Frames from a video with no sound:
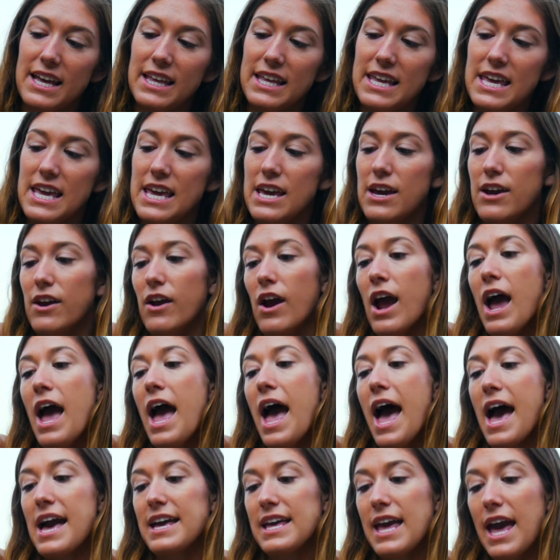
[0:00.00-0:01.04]
here.
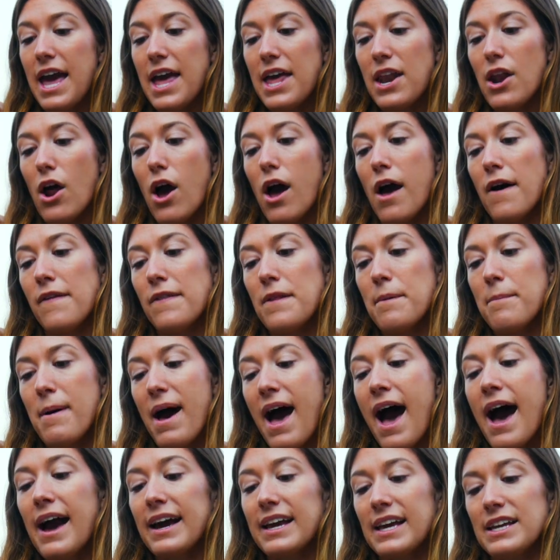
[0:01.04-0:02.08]
Again, on the
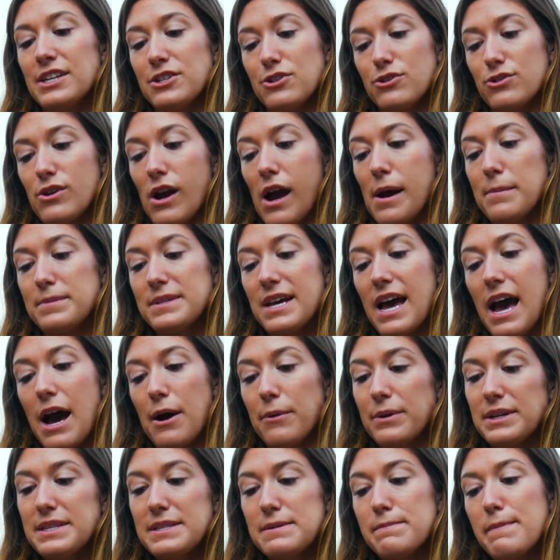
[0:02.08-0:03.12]
back, it describes how
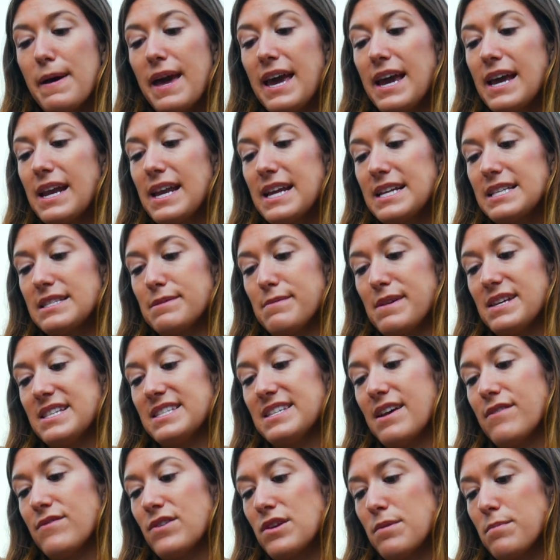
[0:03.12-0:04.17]
it's made. It's made
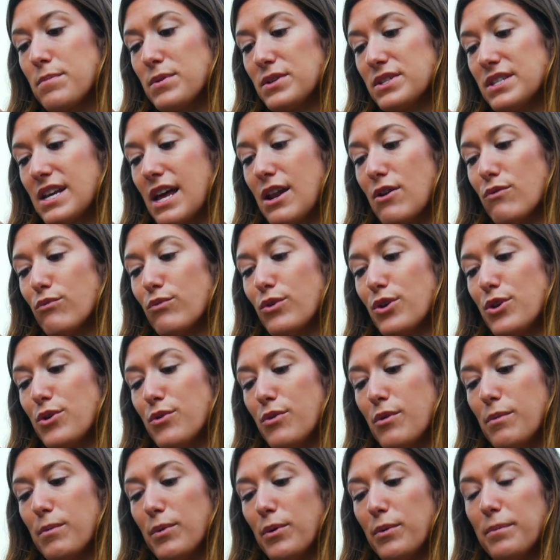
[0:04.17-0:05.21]
70%
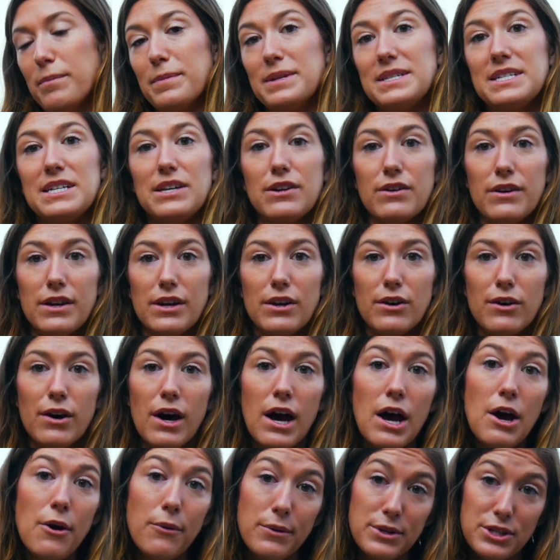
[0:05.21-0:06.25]
renewable material,
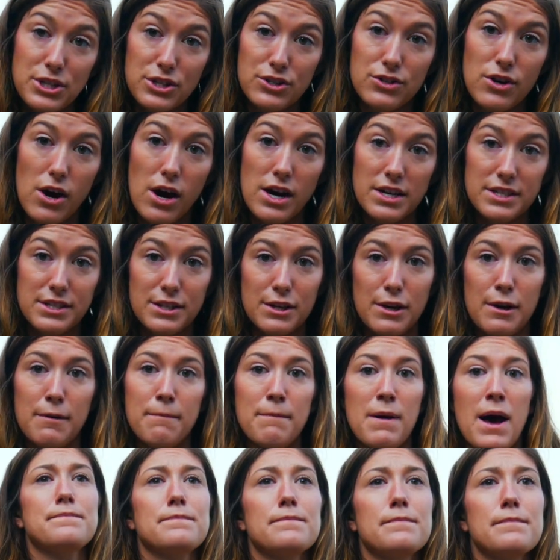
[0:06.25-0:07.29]
which is awesome.